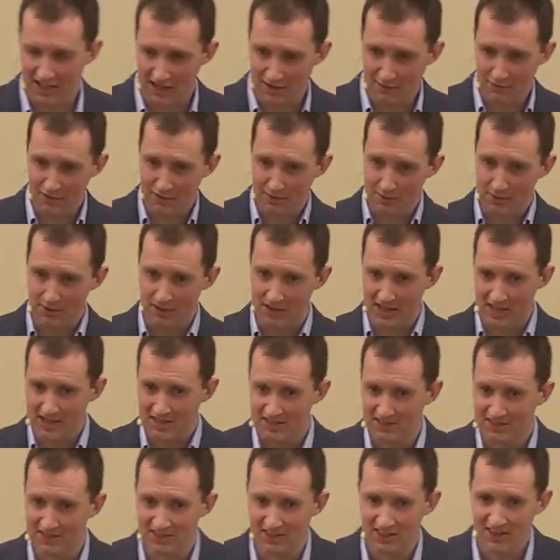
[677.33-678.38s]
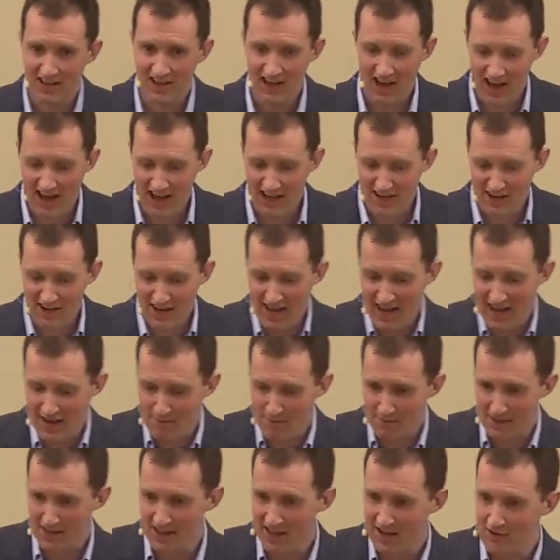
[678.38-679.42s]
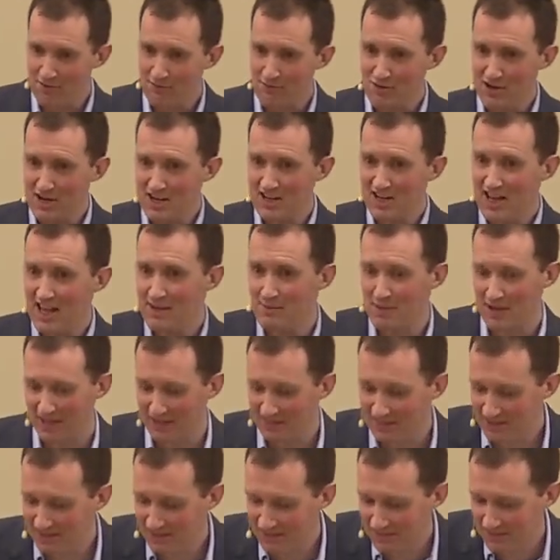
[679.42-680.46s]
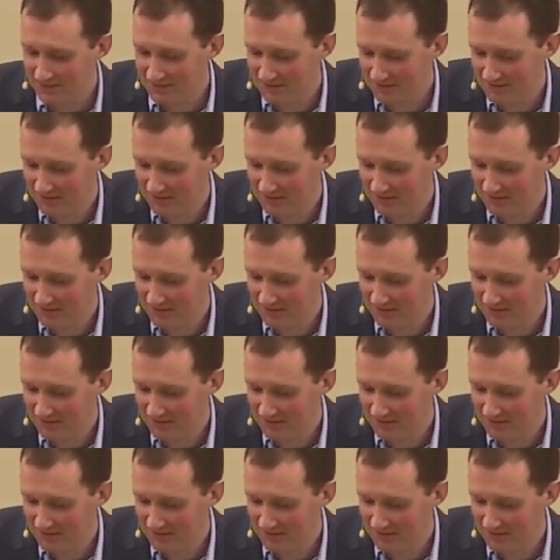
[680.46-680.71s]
give the place a name, they like rename it.